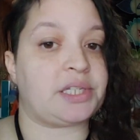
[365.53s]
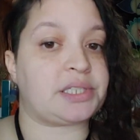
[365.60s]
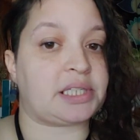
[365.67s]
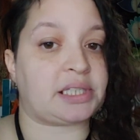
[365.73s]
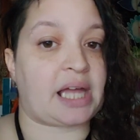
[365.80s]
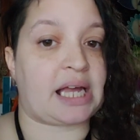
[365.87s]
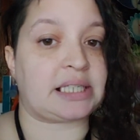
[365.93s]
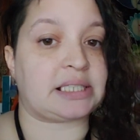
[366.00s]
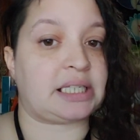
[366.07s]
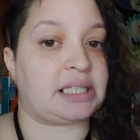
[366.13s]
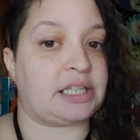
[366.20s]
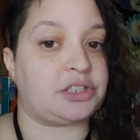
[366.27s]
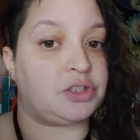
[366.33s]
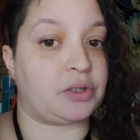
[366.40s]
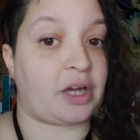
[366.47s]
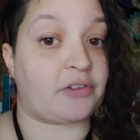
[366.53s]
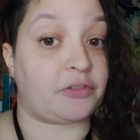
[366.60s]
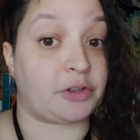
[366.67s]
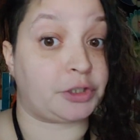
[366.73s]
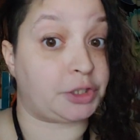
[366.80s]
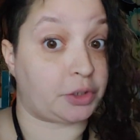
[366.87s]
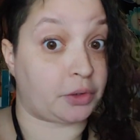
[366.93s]
is the last thing that you got
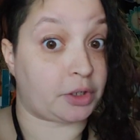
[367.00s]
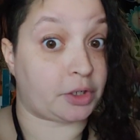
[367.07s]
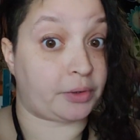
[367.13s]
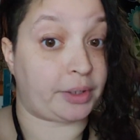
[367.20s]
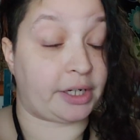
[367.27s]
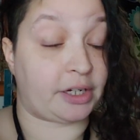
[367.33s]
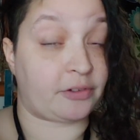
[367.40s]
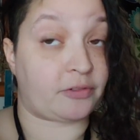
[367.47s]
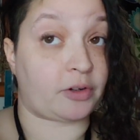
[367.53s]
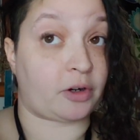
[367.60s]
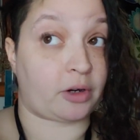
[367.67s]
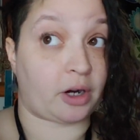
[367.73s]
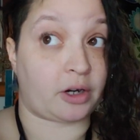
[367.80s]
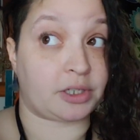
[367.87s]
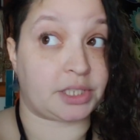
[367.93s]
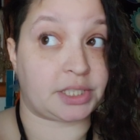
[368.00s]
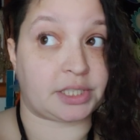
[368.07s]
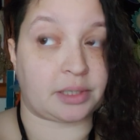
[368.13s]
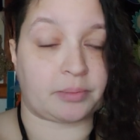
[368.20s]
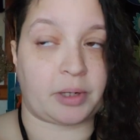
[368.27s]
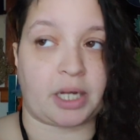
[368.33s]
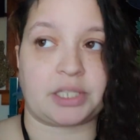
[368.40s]
for your creative or
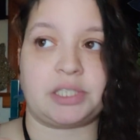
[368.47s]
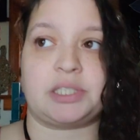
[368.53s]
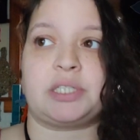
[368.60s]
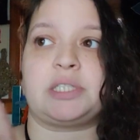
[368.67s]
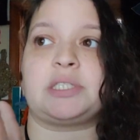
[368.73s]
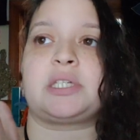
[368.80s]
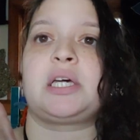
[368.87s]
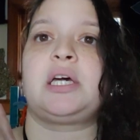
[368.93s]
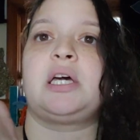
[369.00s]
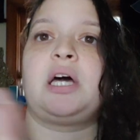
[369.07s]
artistic practices?